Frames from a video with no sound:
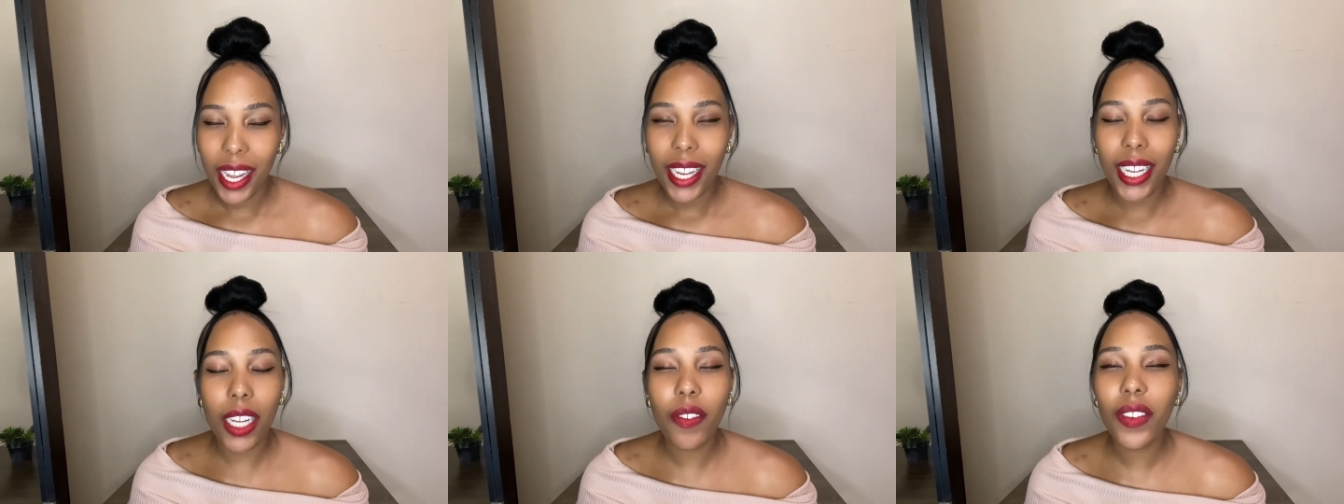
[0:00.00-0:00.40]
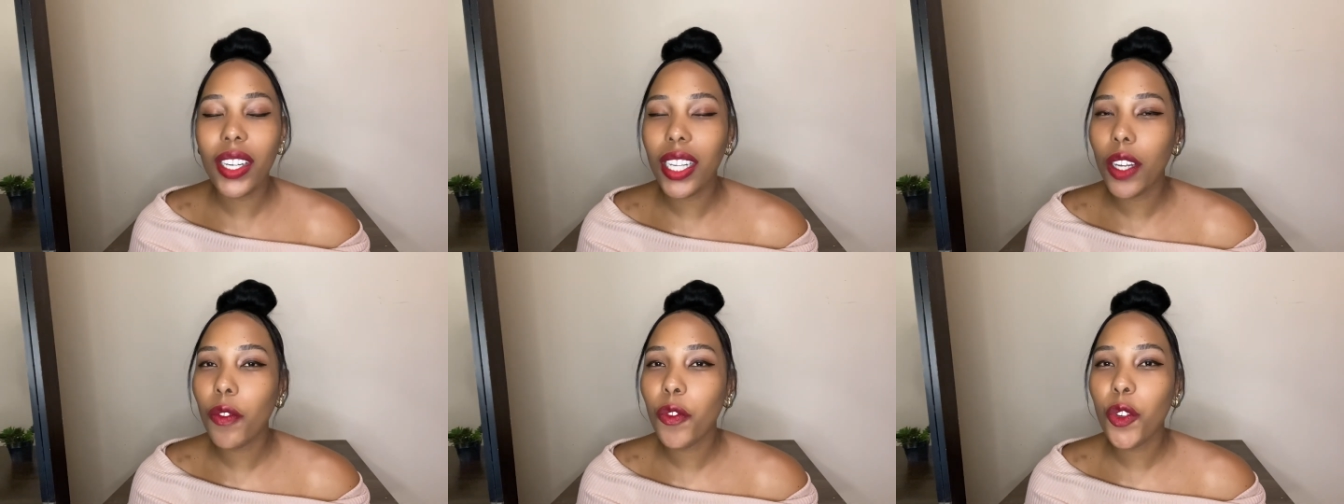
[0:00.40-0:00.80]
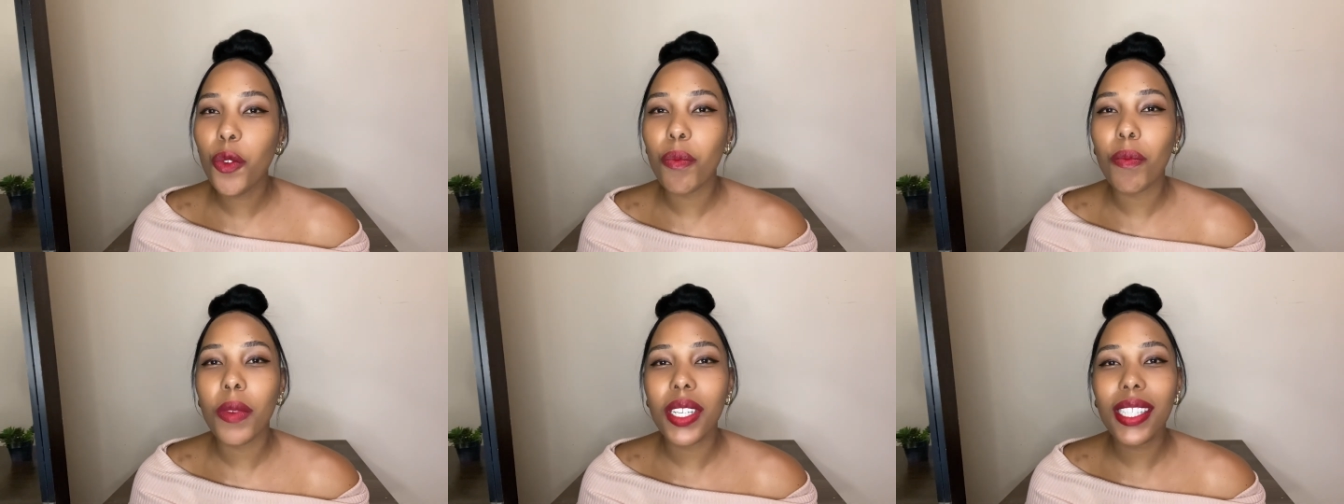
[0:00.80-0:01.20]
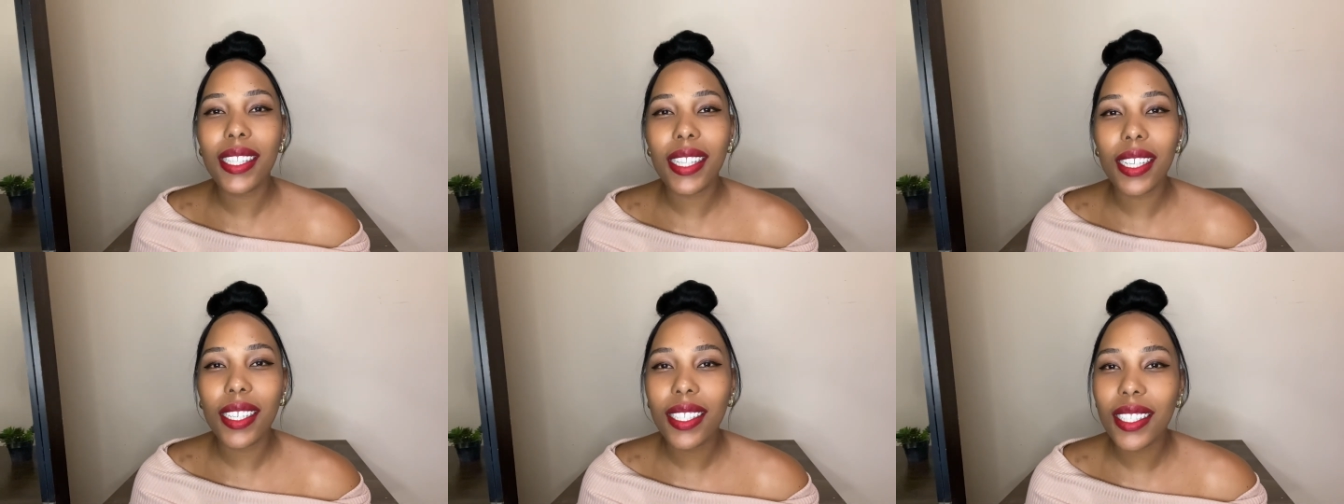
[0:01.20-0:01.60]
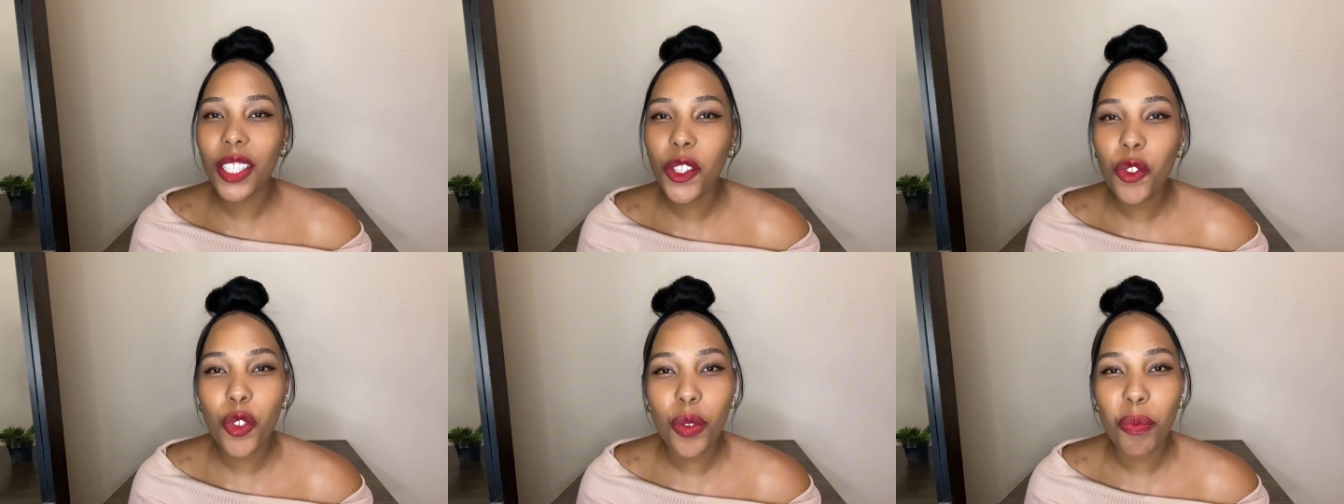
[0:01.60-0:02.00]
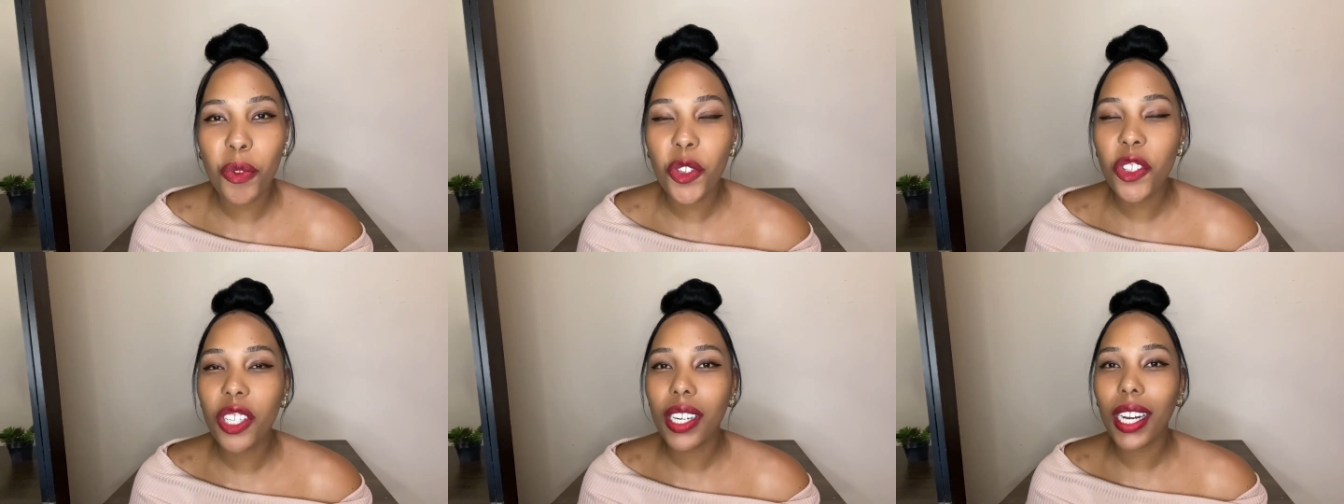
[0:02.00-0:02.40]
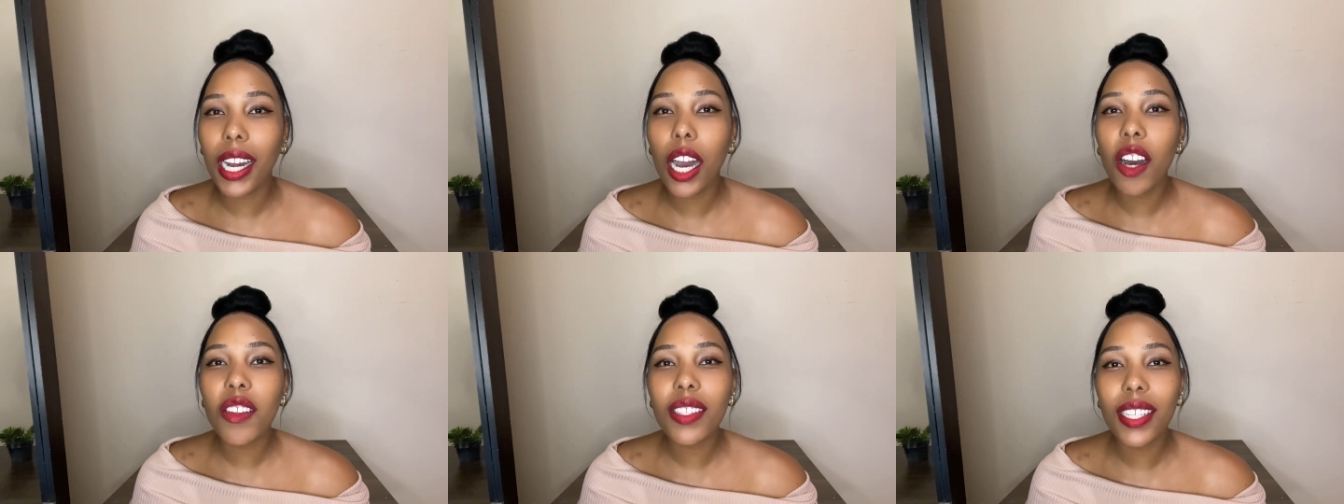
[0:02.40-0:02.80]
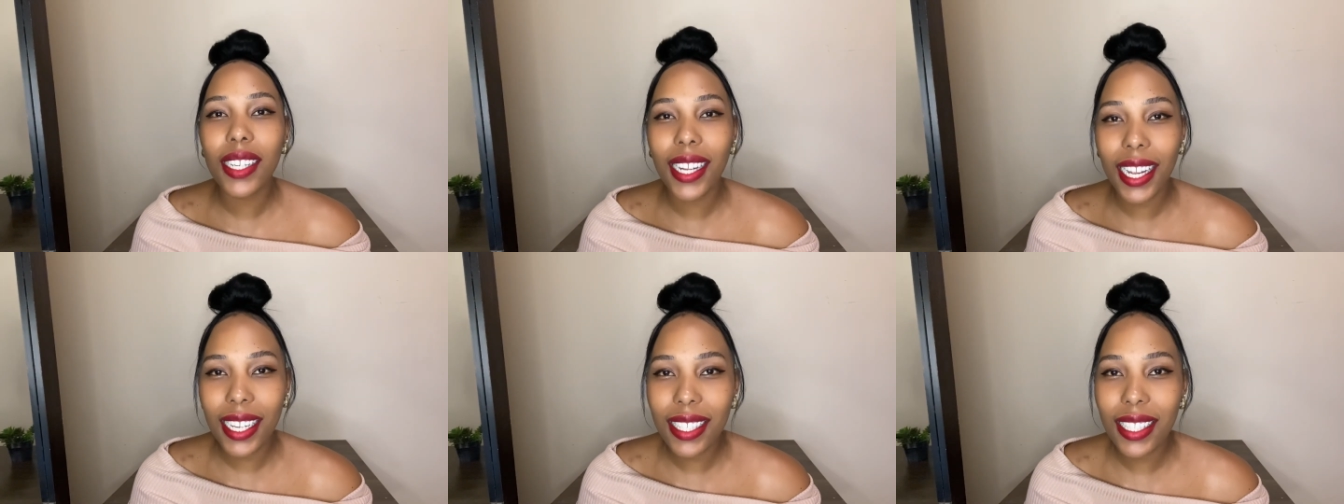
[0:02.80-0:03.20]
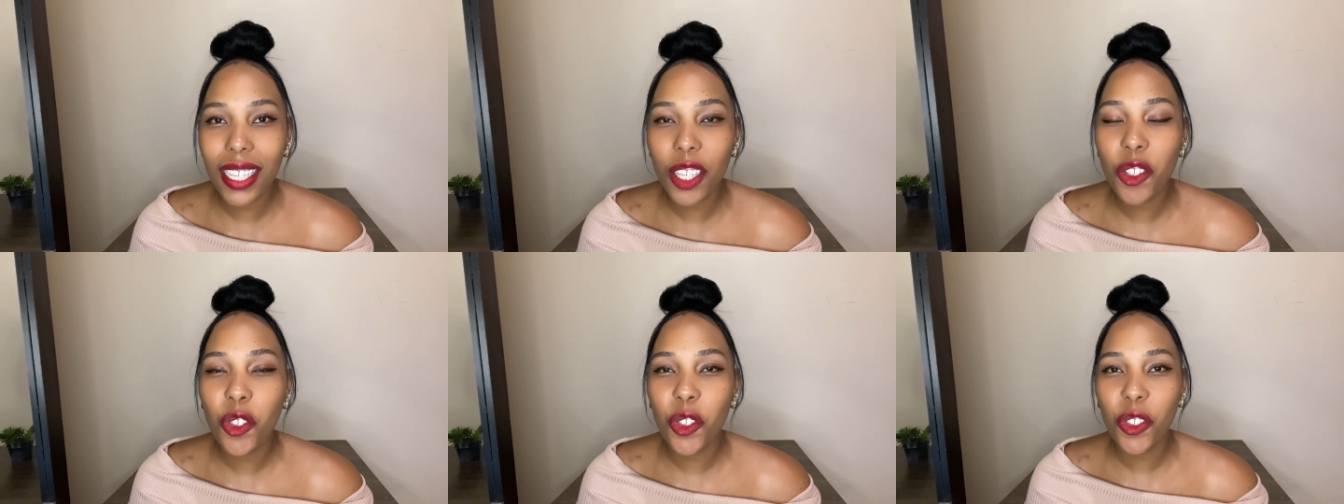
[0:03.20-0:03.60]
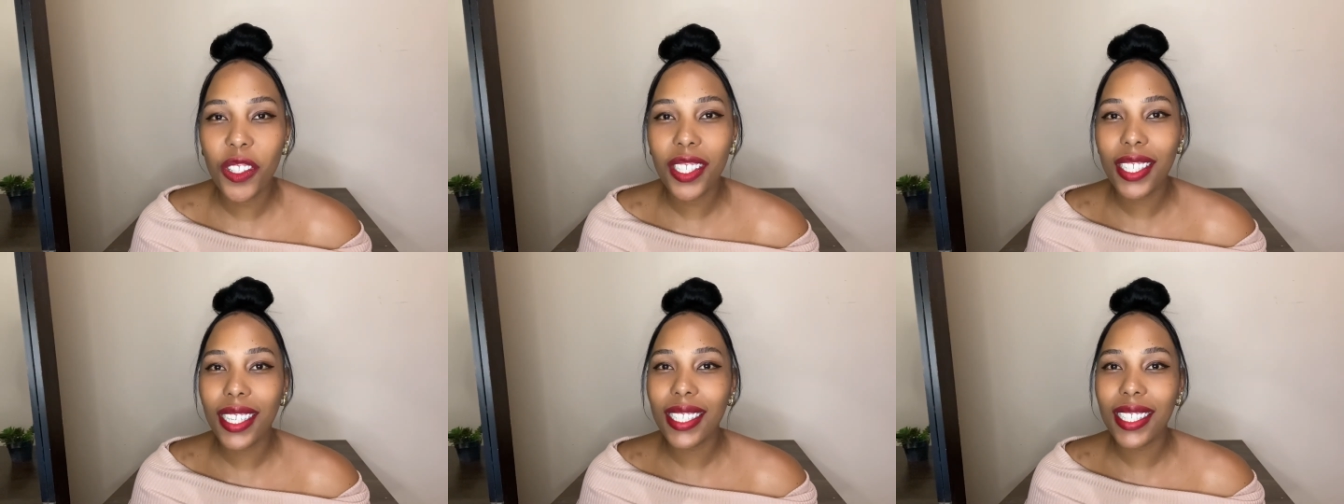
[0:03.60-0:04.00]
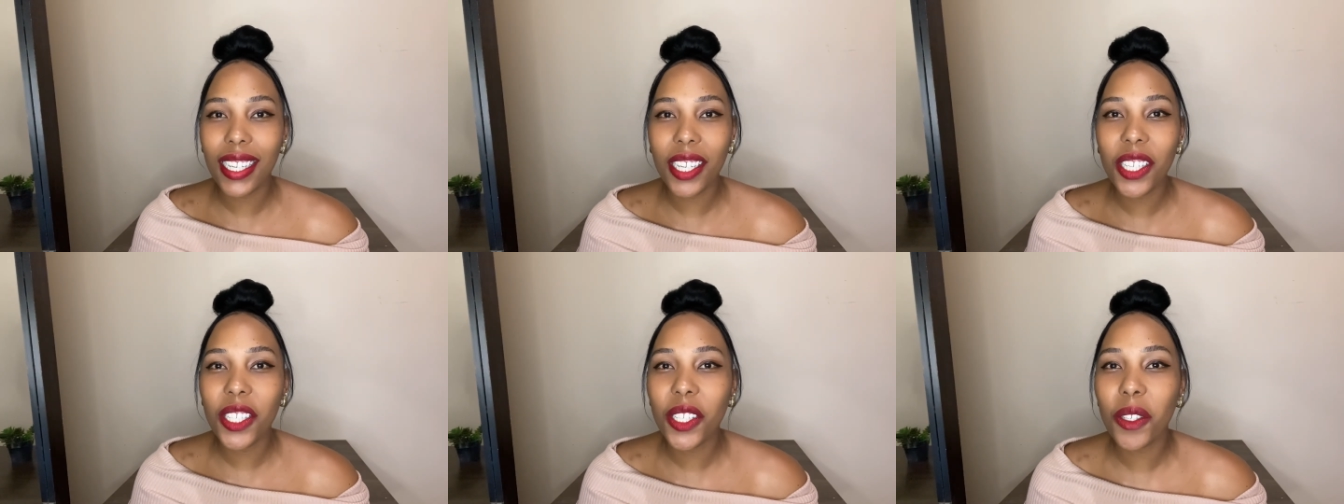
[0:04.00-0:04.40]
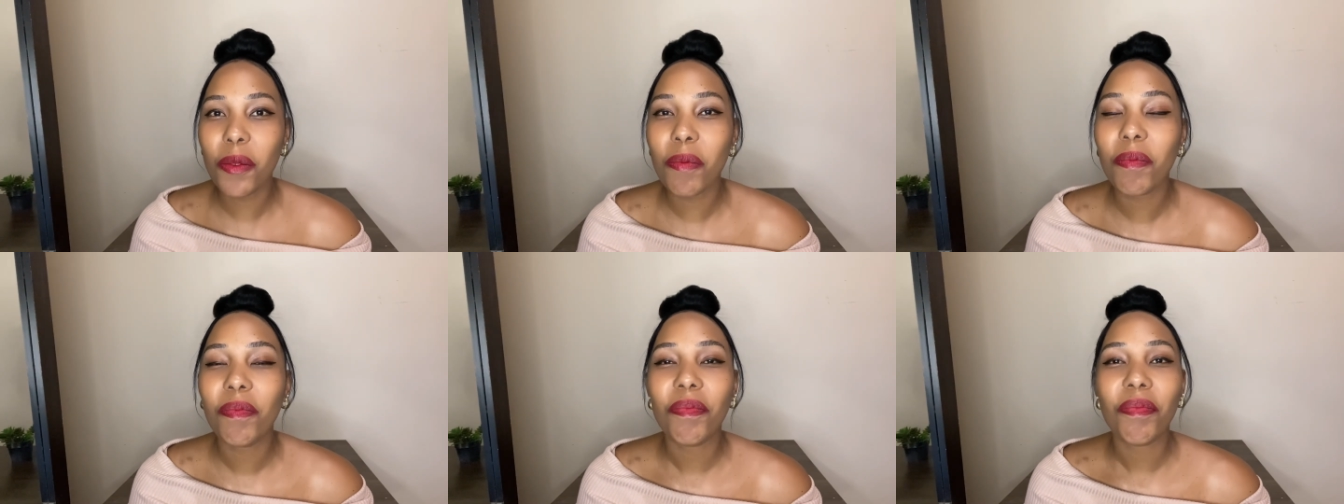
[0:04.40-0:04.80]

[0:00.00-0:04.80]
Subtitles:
even if you missed the distribution account and estate duty addendum